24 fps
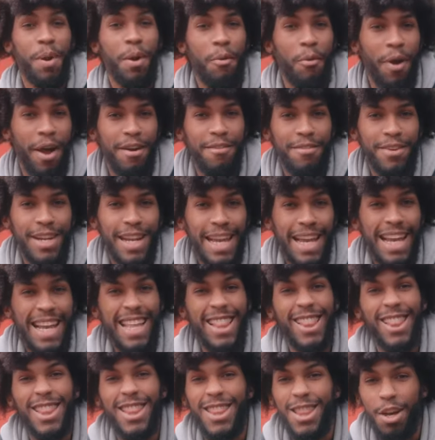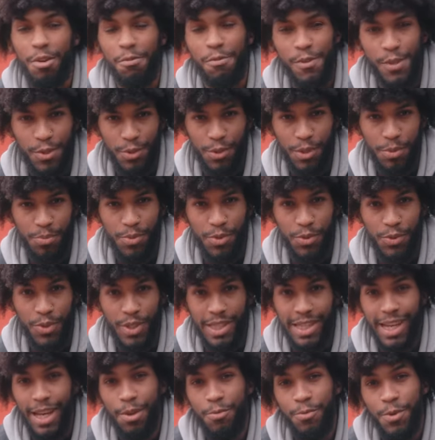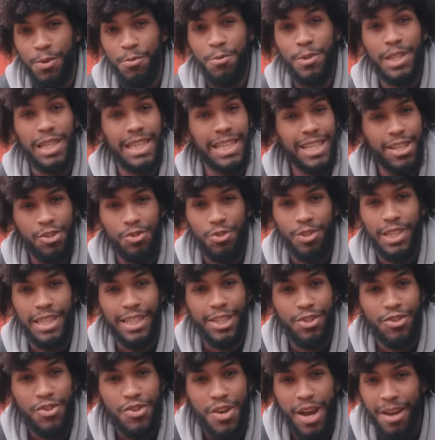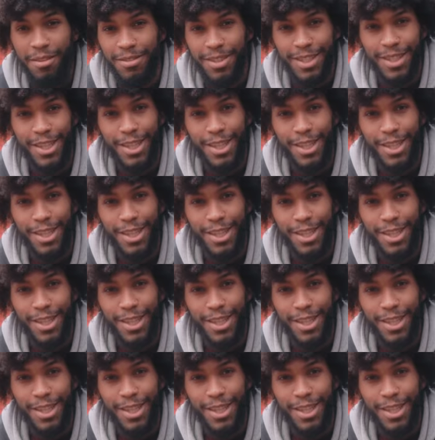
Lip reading: my wife and I love soca music, and we will literally travel